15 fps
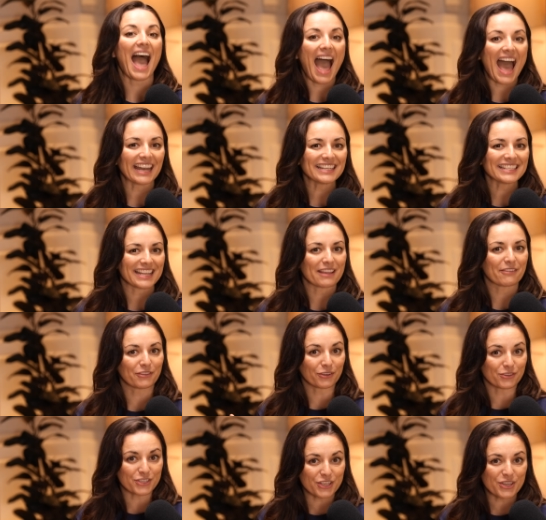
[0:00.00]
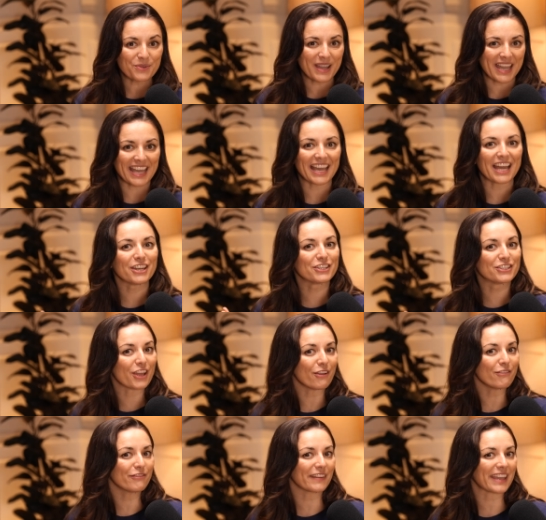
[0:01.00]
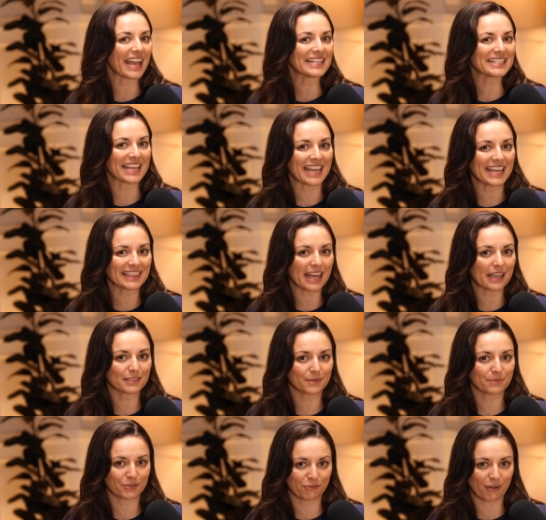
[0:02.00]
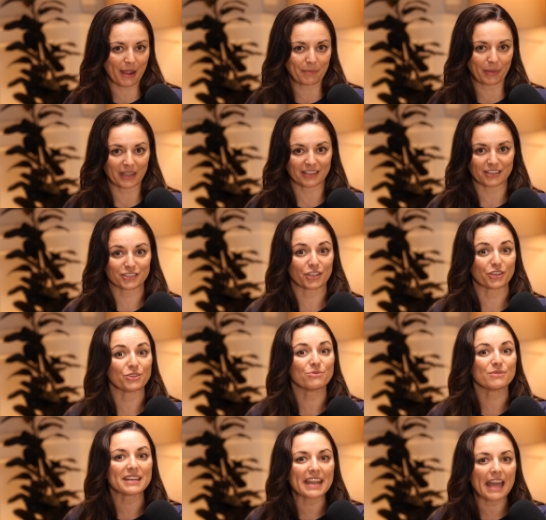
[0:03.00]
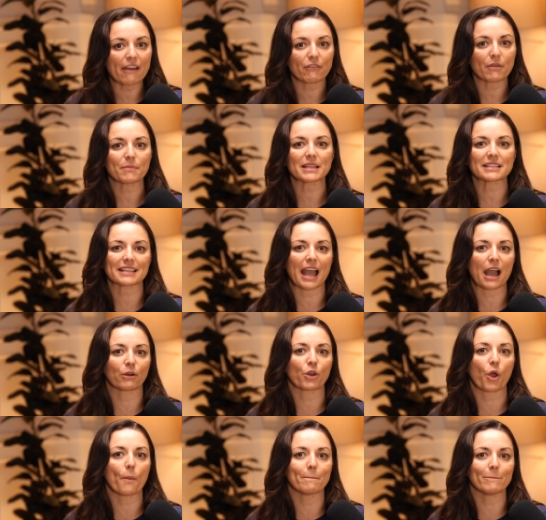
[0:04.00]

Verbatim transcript: And if you're new here, don't forget to hit that subscribe button so you never miss out on